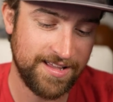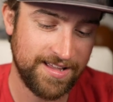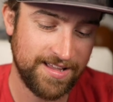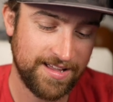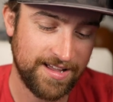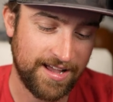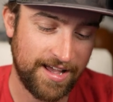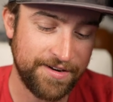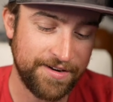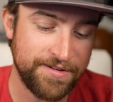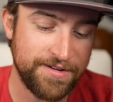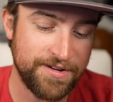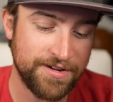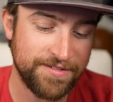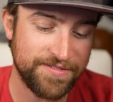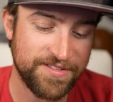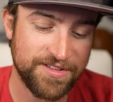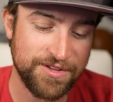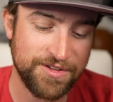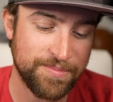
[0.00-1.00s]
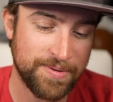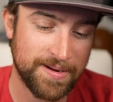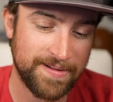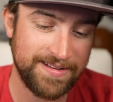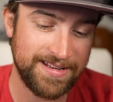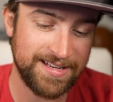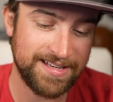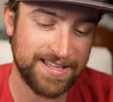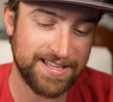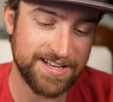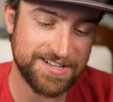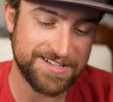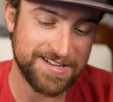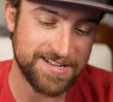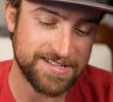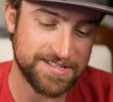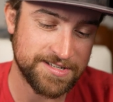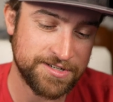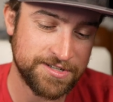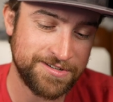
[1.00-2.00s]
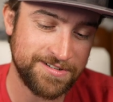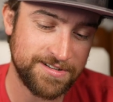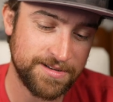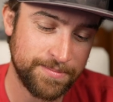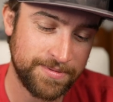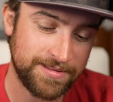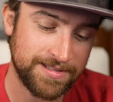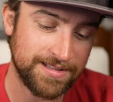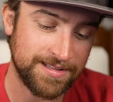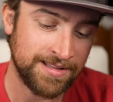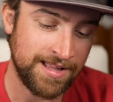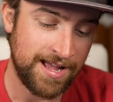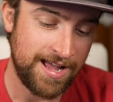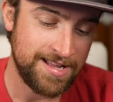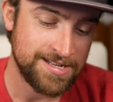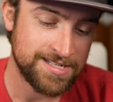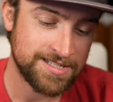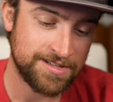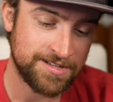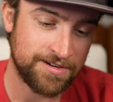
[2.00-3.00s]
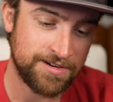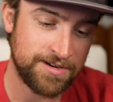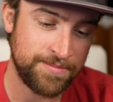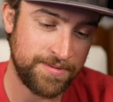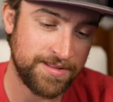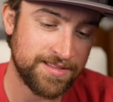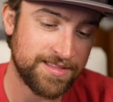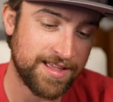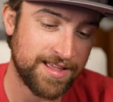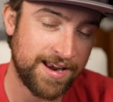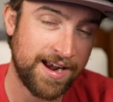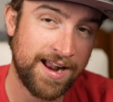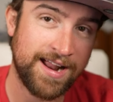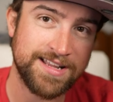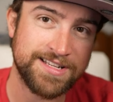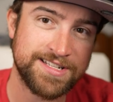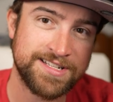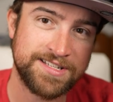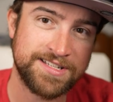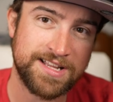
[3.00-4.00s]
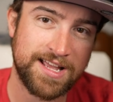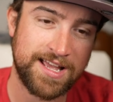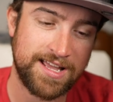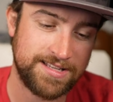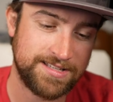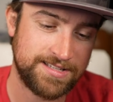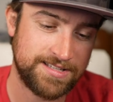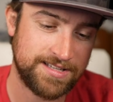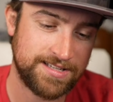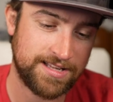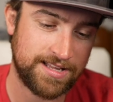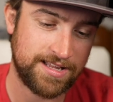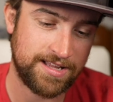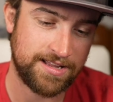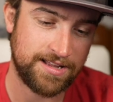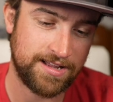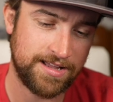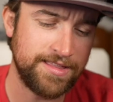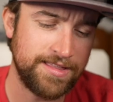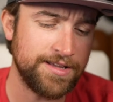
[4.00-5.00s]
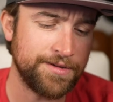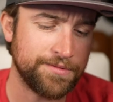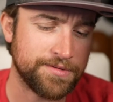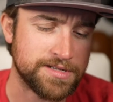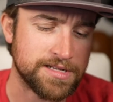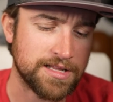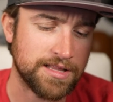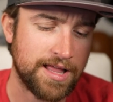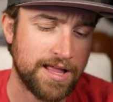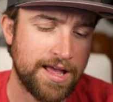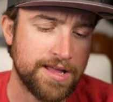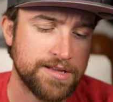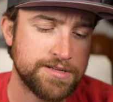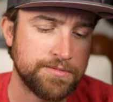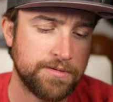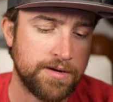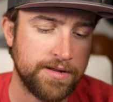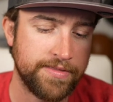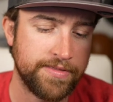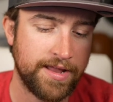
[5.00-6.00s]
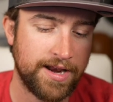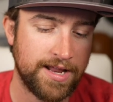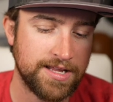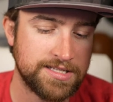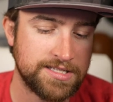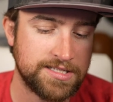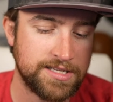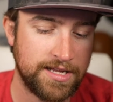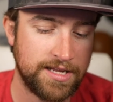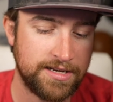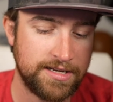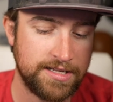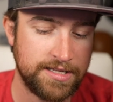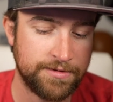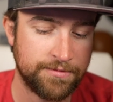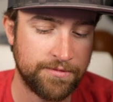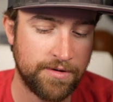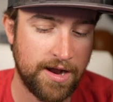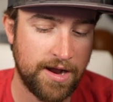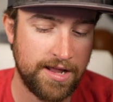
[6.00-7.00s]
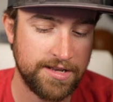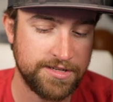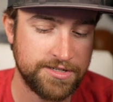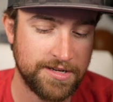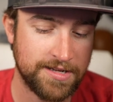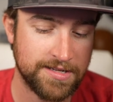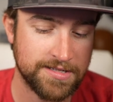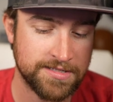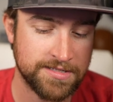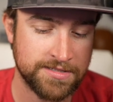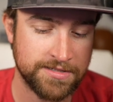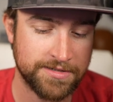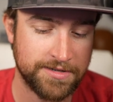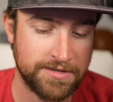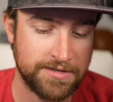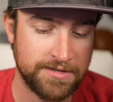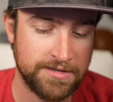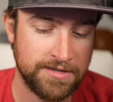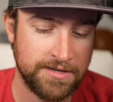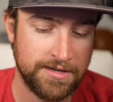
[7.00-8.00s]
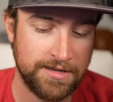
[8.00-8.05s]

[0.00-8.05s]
I don't know if you probably didn't get a chance to shoot it, but the last tournament that I set, I think it was the last one that I set in Rochester.